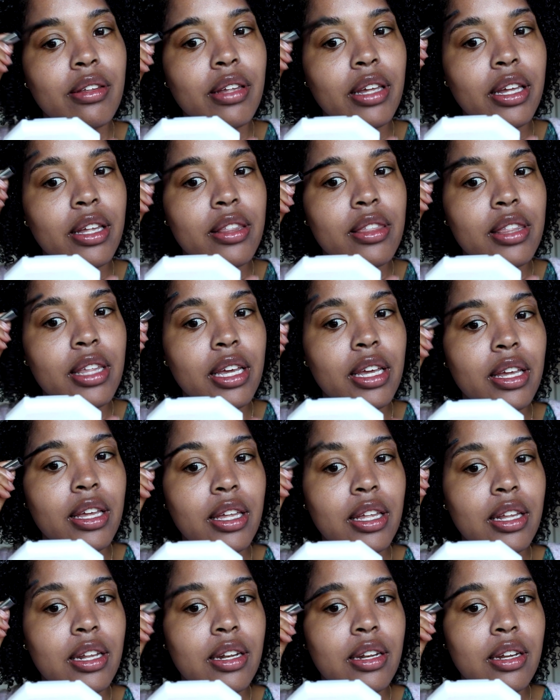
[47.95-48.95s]
and
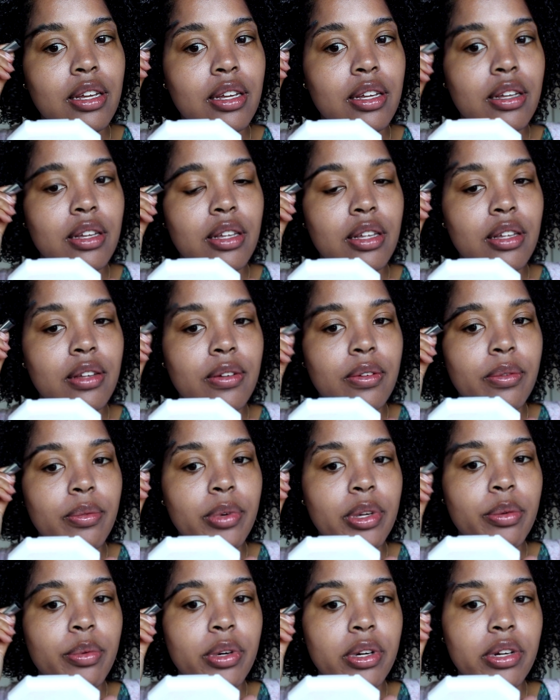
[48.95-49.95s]
then
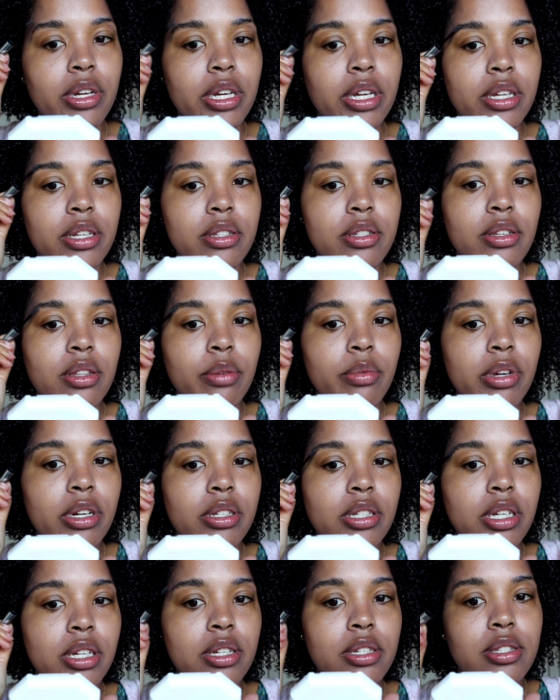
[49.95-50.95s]
we will get into the wear
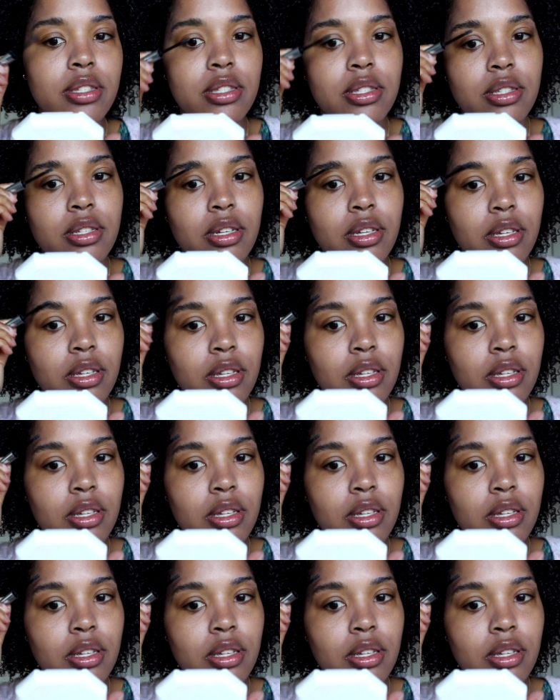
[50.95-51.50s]
test.